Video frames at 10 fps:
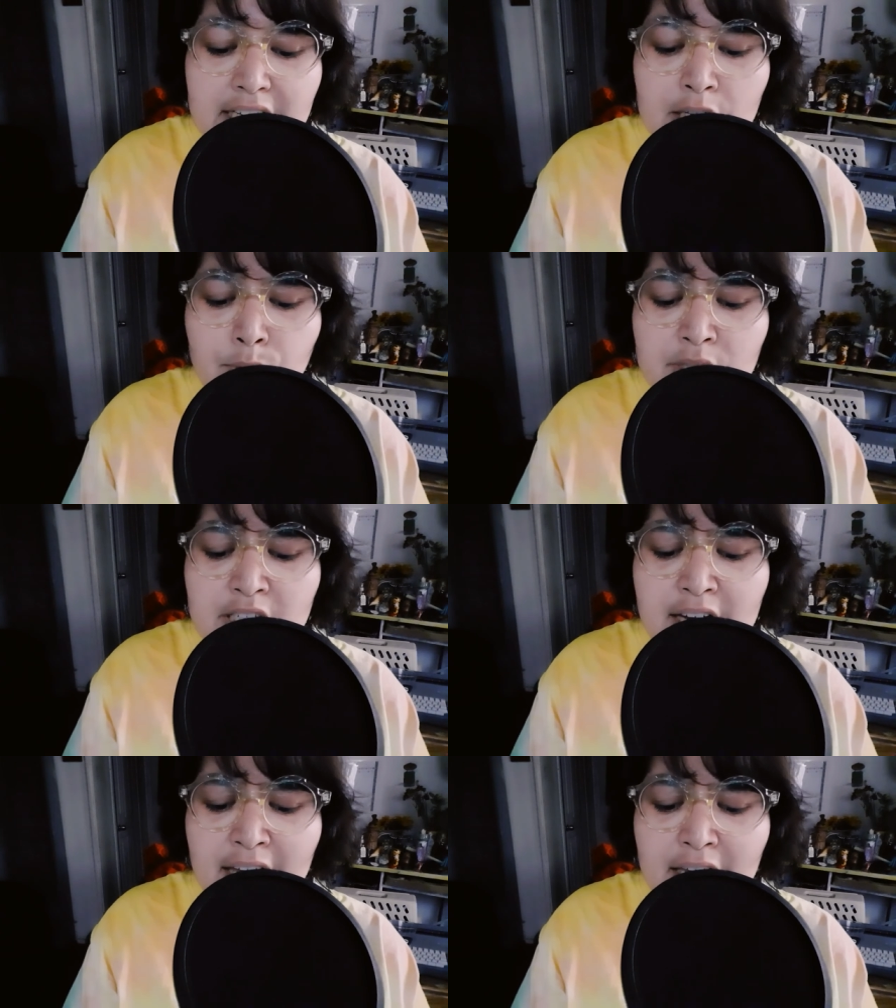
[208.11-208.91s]
It
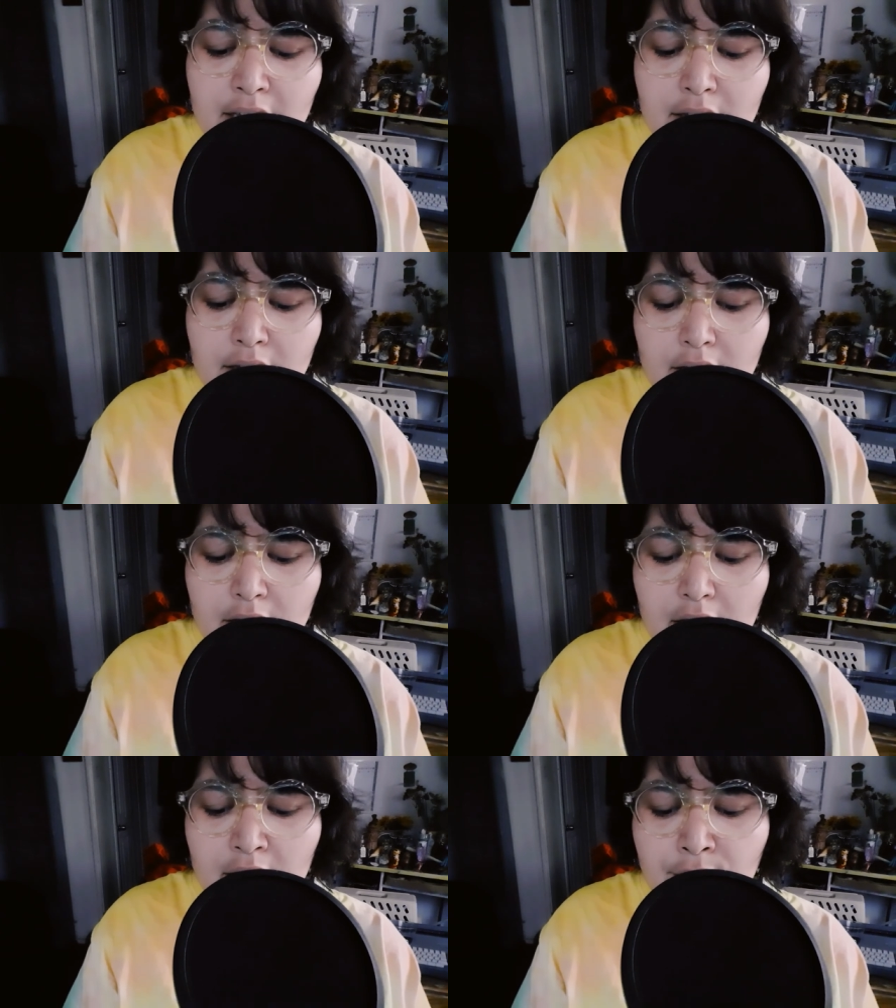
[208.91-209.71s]
was night,
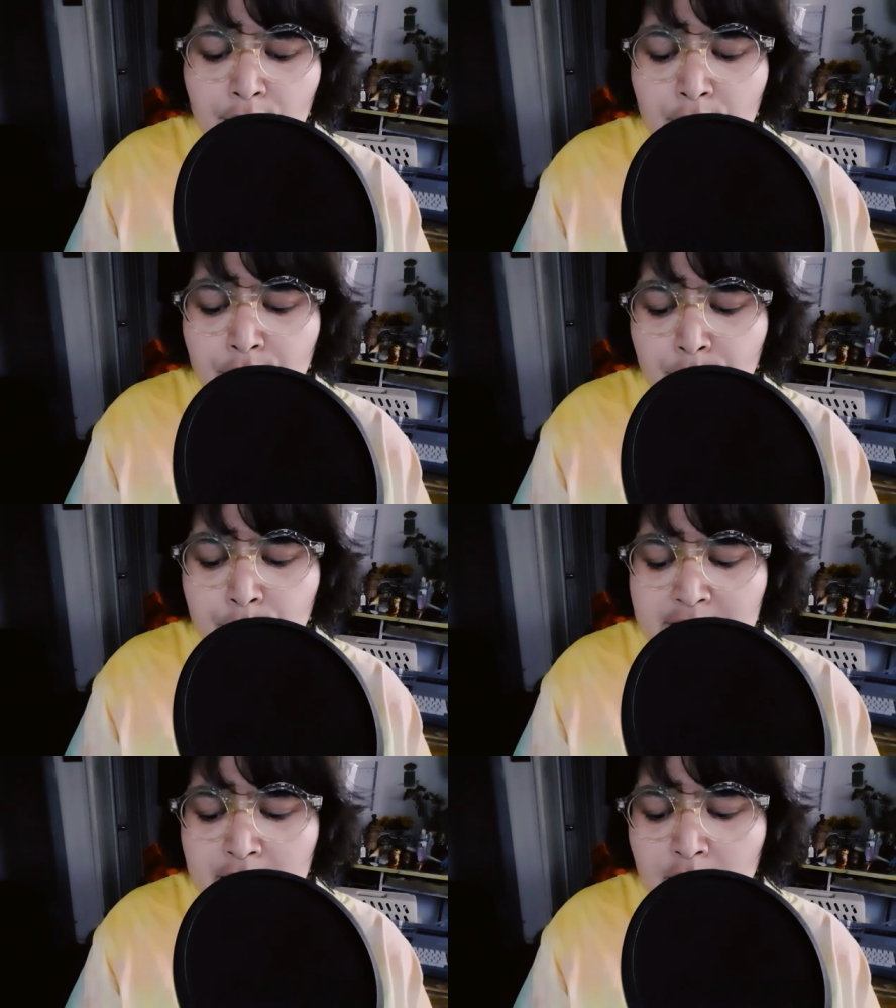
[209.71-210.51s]
and the earth
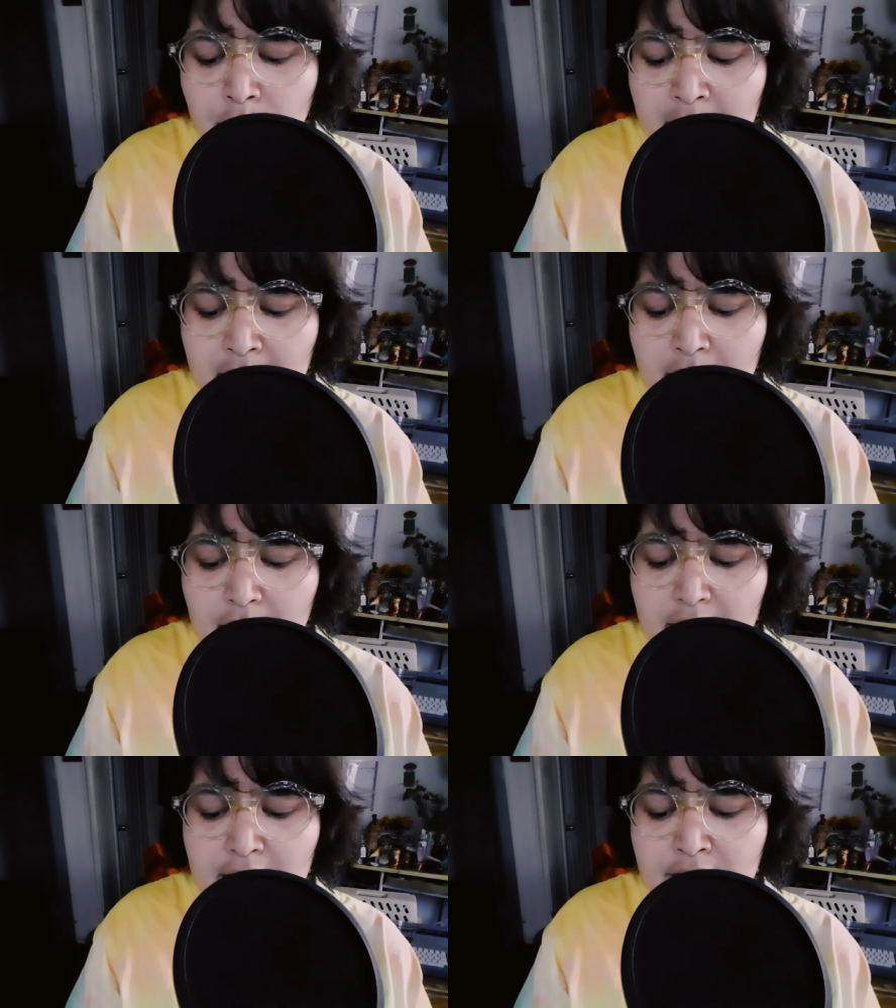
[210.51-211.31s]
was gloomy
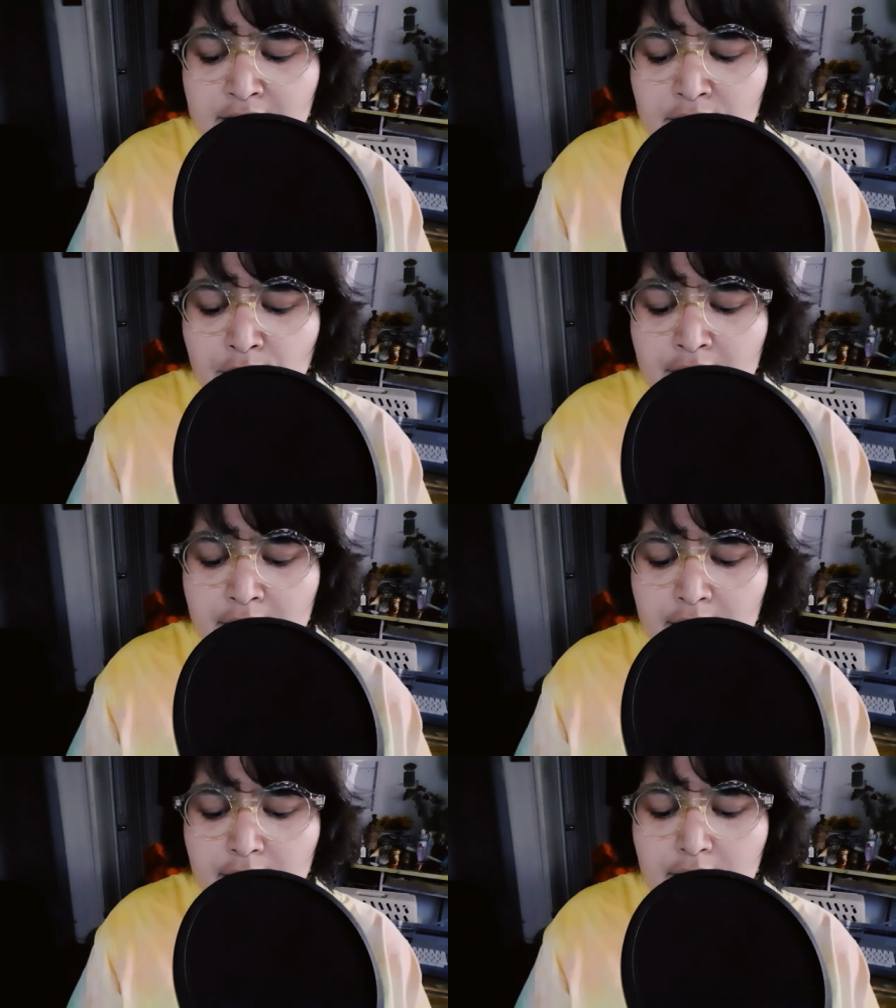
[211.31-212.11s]
and
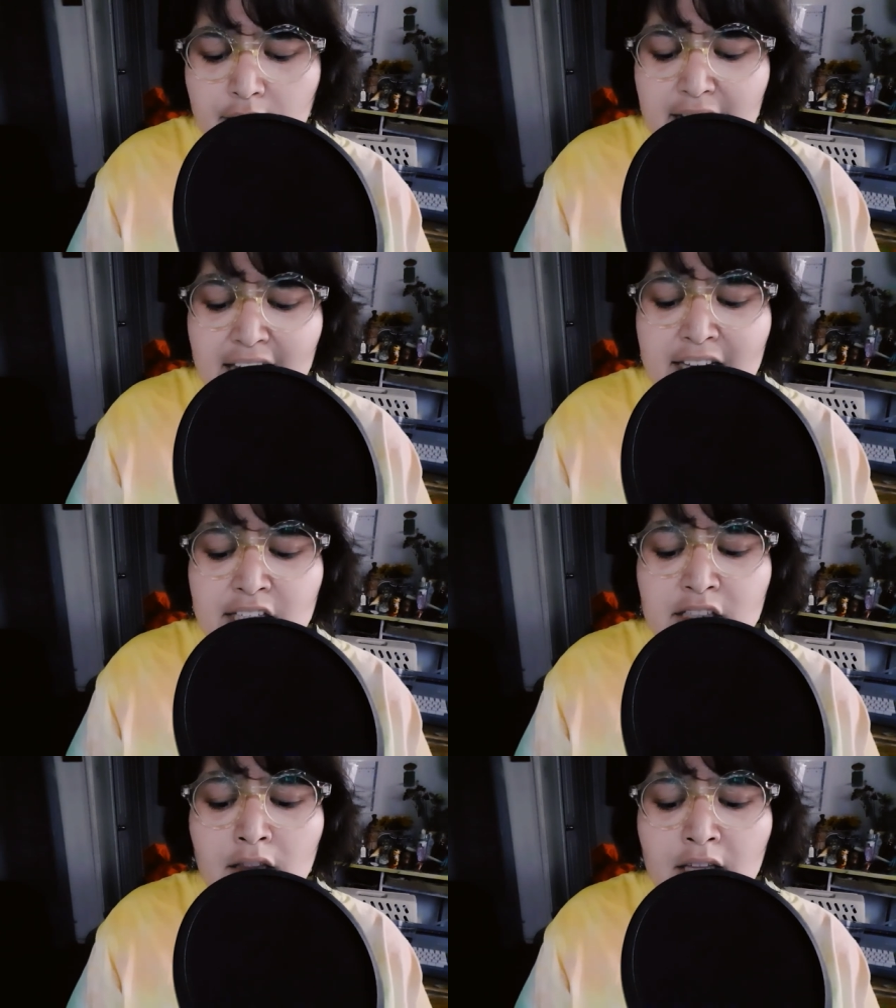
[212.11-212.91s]
deserted, and
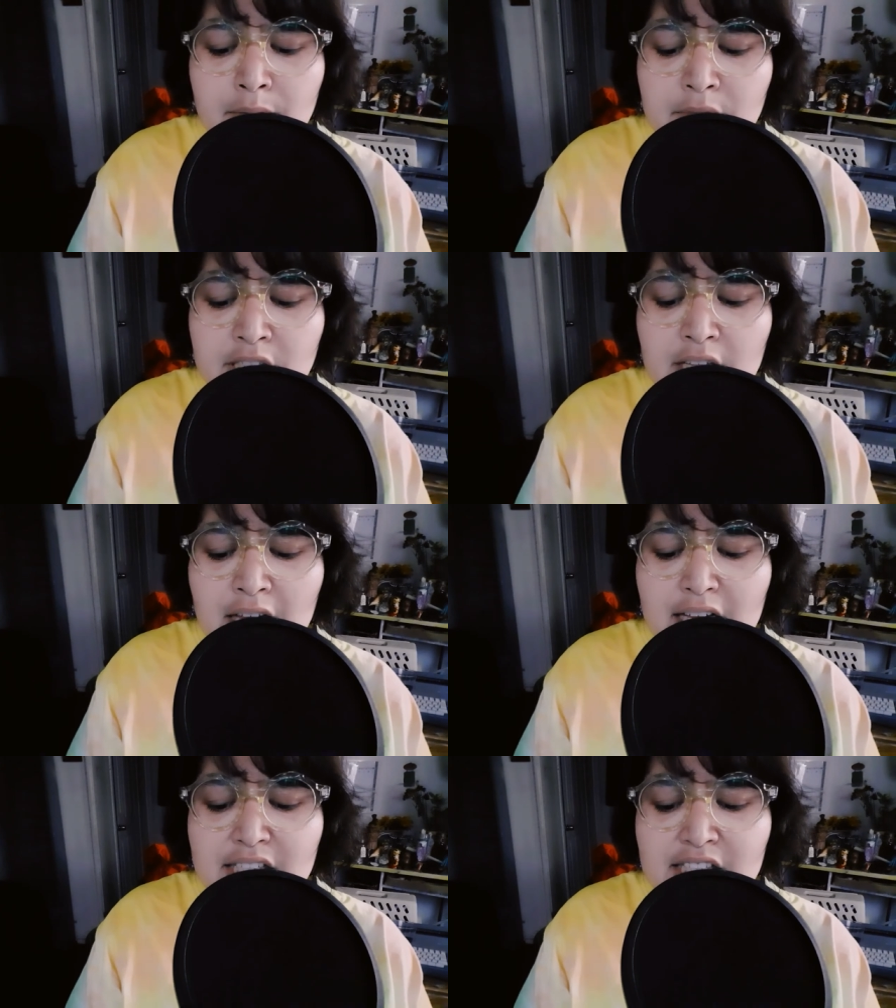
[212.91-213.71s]
his limbs
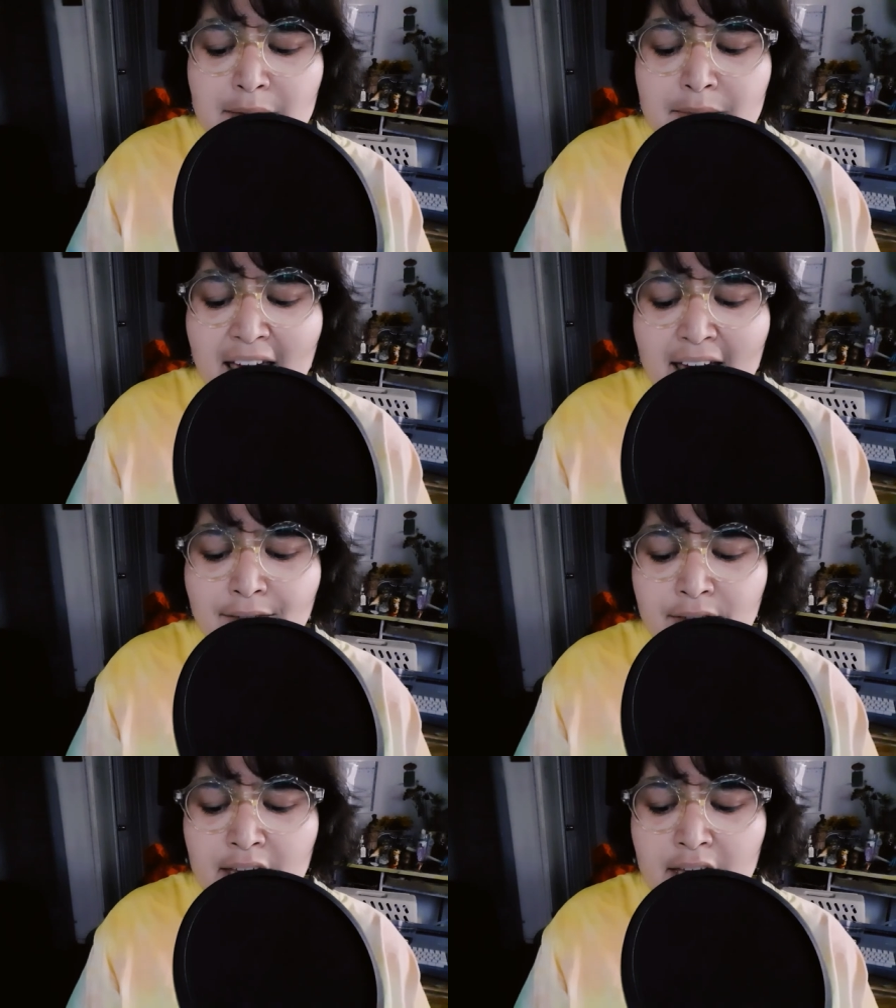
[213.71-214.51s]
seemed
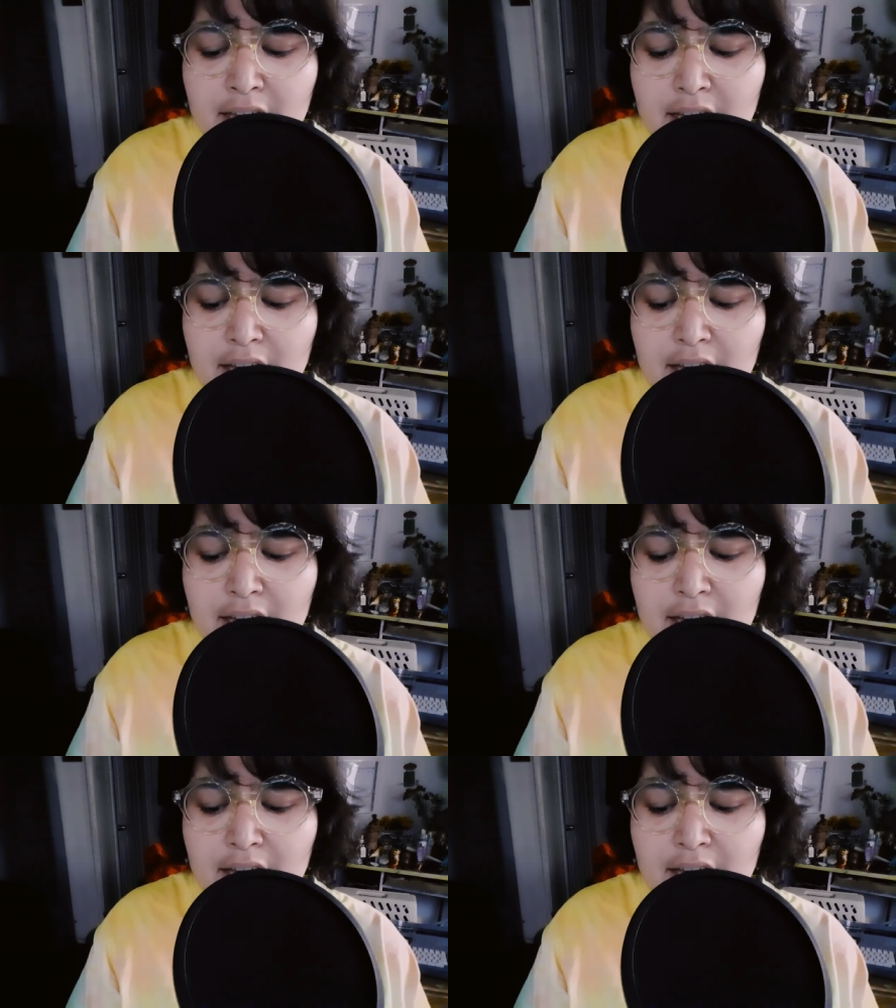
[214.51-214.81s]
heavy,